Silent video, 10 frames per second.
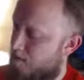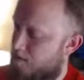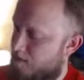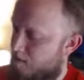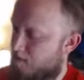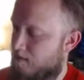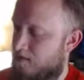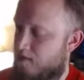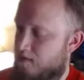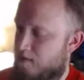What
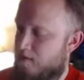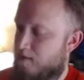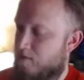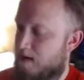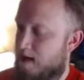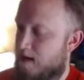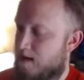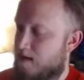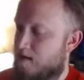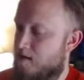do we got
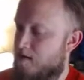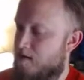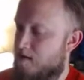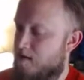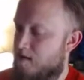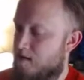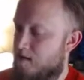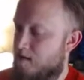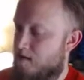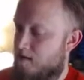here?
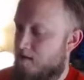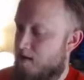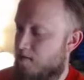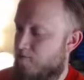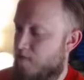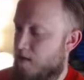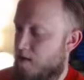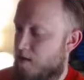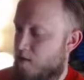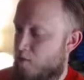Okay.
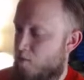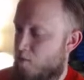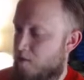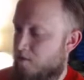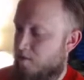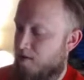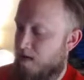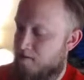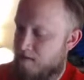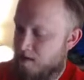We will
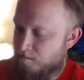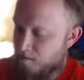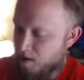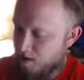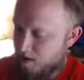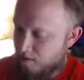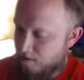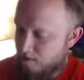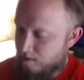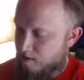play Miss Martian.
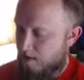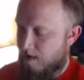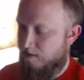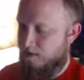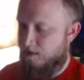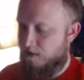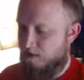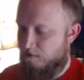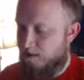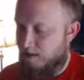Allows us
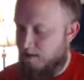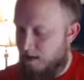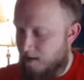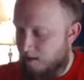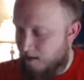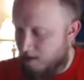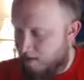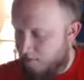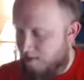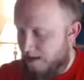to set aside our
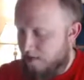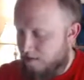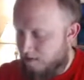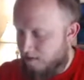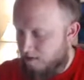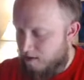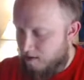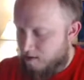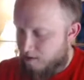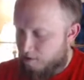hand for next turn
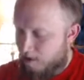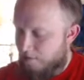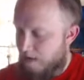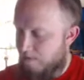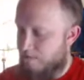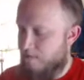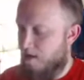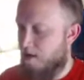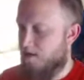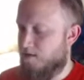and draw 5 new
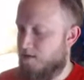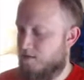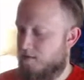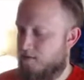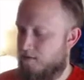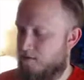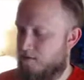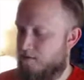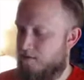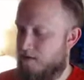cards. 2,
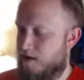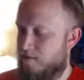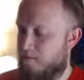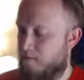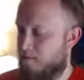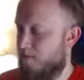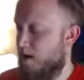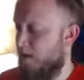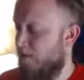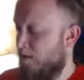2, 3, 4,
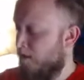5.